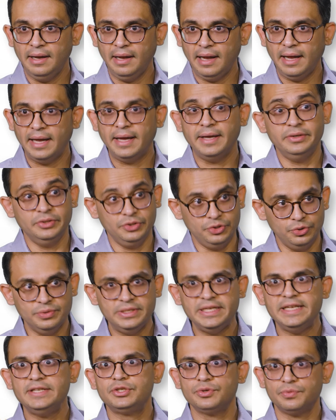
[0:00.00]
And you
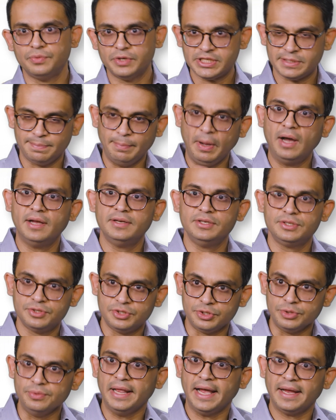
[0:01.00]
need to respond
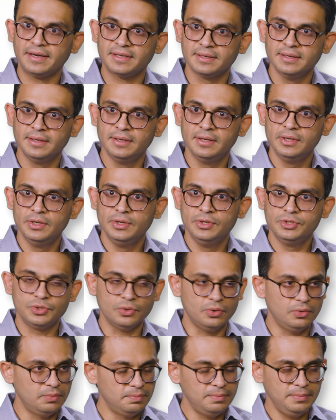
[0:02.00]
to that.
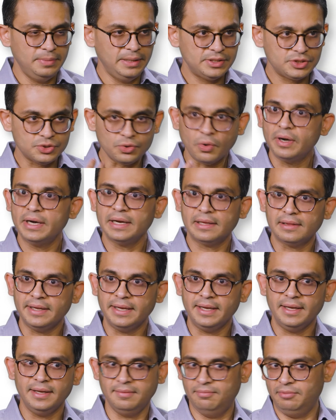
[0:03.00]
So
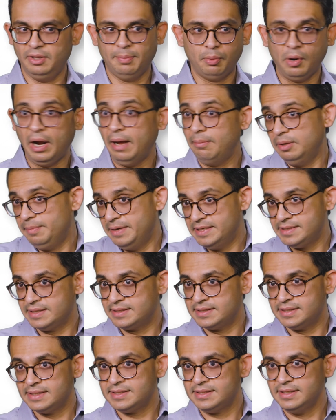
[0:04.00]
historically, the problem has
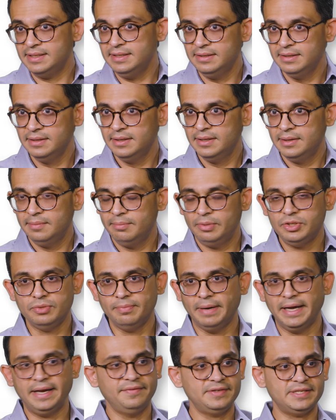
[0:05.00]
existed, but you
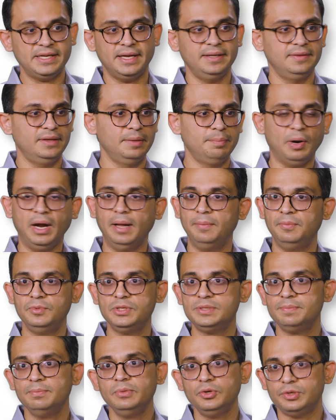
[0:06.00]
might have said the problem
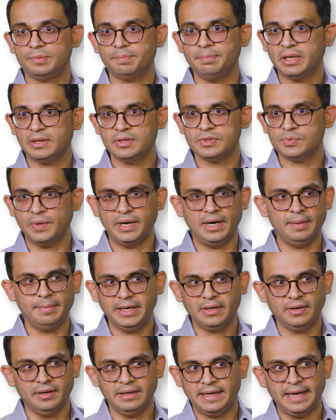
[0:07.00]
was moot because where am I
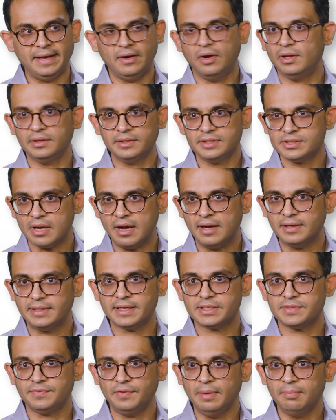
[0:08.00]
going to get all this
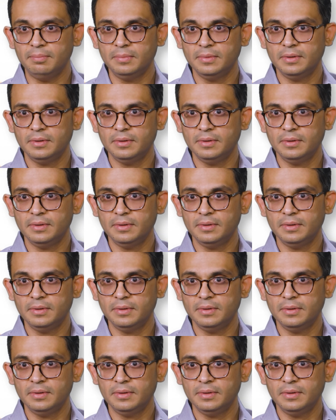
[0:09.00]
context from?